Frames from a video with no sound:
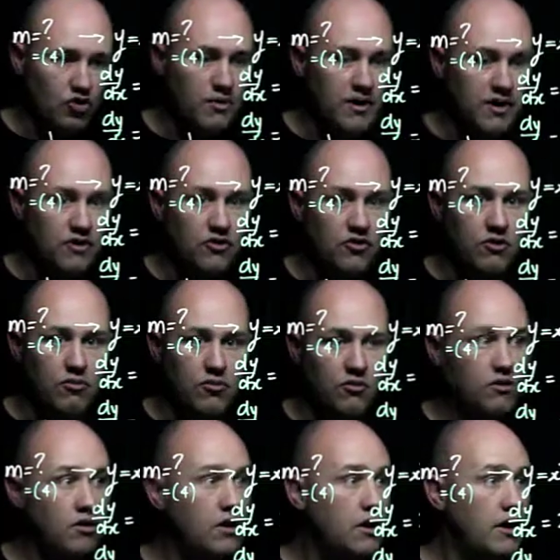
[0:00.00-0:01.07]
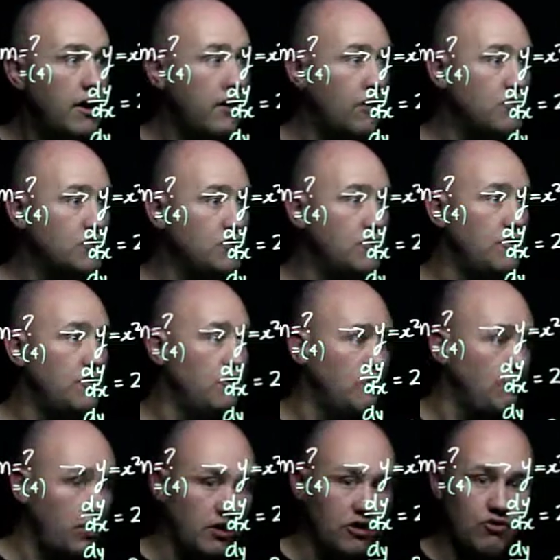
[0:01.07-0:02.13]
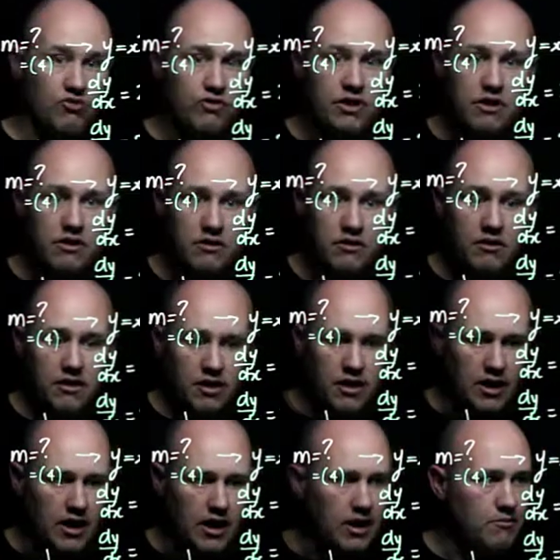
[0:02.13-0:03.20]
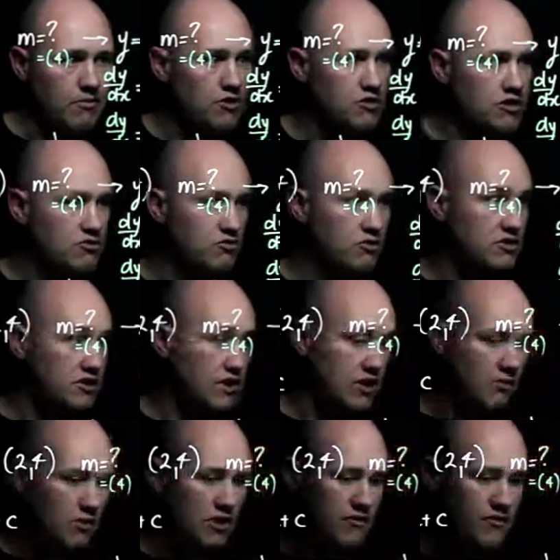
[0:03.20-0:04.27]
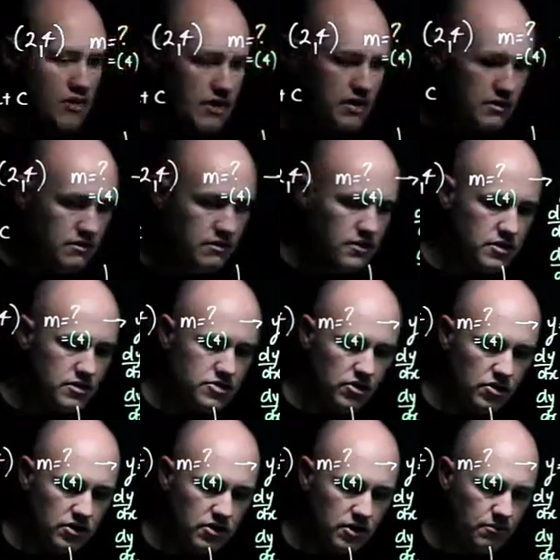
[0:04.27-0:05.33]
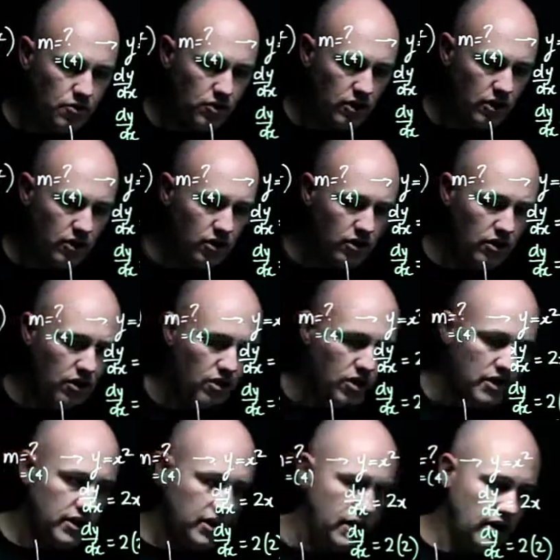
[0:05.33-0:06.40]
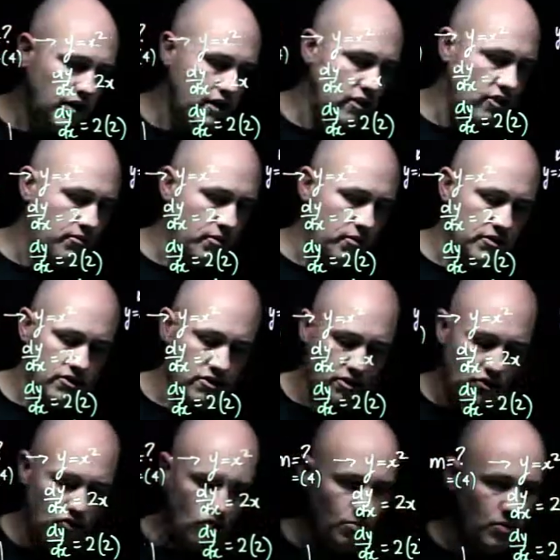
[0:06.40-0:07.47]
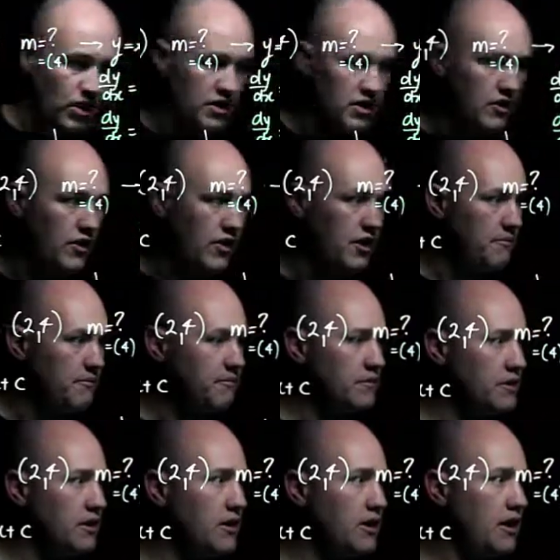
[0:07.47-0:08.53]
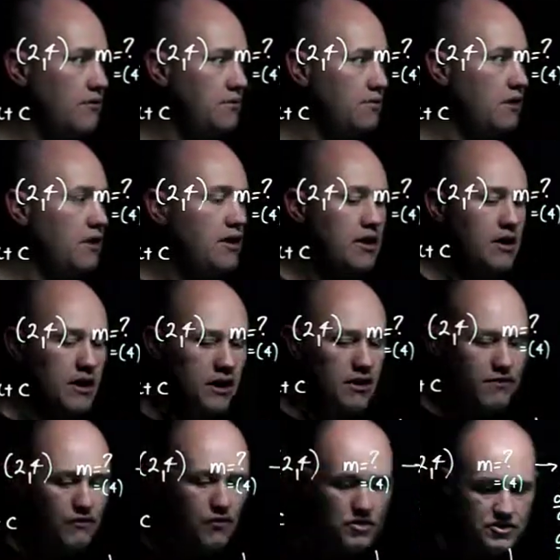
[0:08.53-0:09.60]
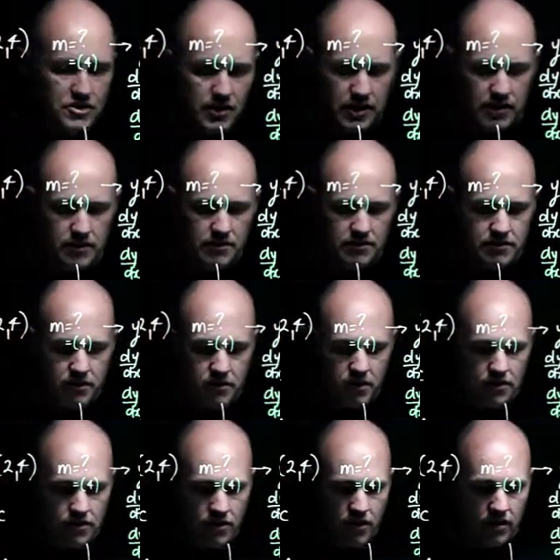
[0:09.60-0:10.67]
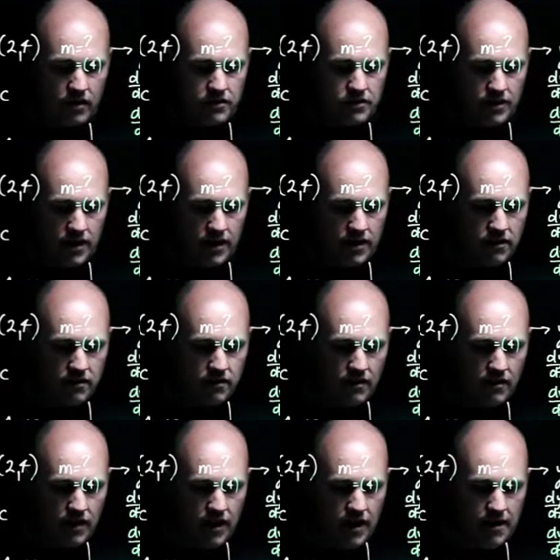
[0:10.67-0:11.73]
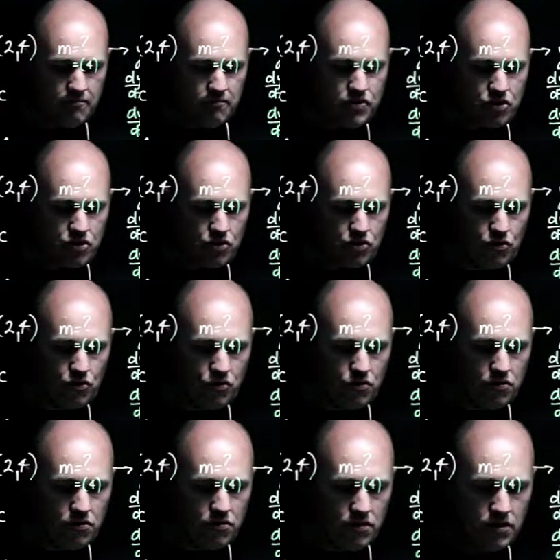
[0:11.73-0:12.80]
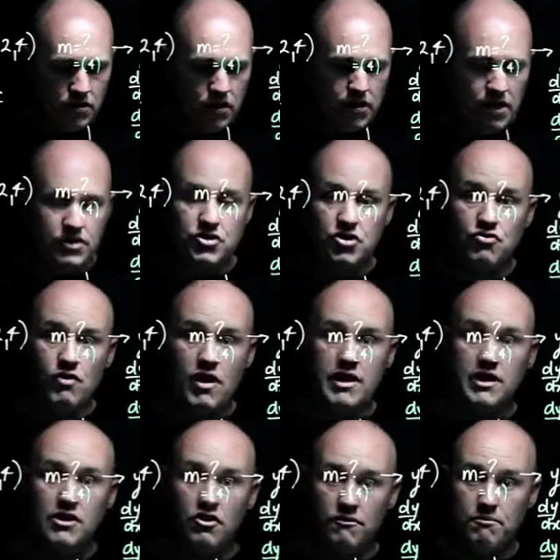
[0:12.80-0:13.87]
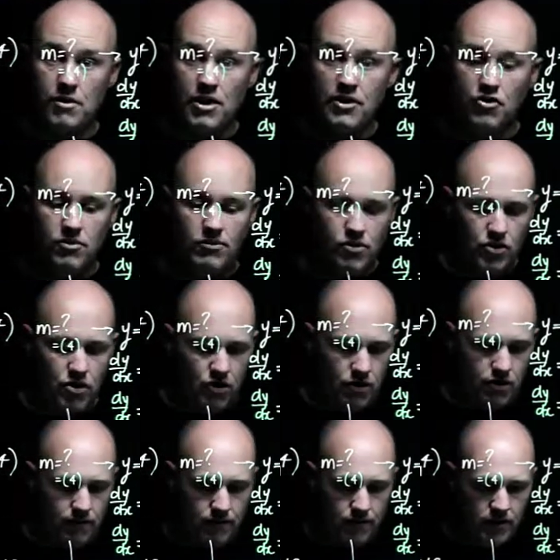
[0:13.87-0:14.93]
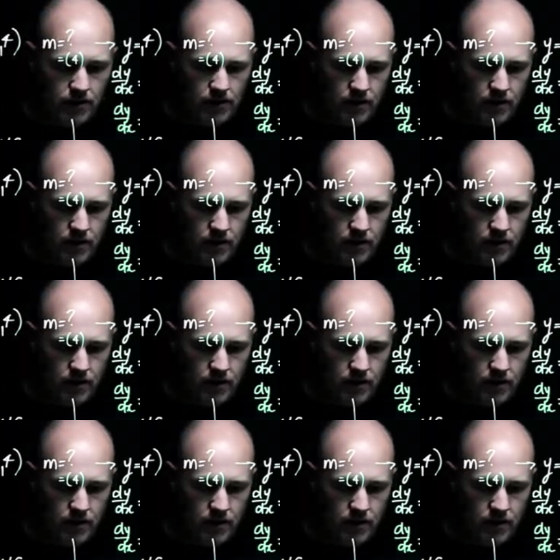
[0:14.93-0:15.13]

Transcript: about the normal. And I'll do the normal in green, because that's what I started with over there. So I'm going to put a little line here, and I'll probably do the normal under there. Okay? Now the first thing is that I'm going to say that m2 is the gradient of my normal curve,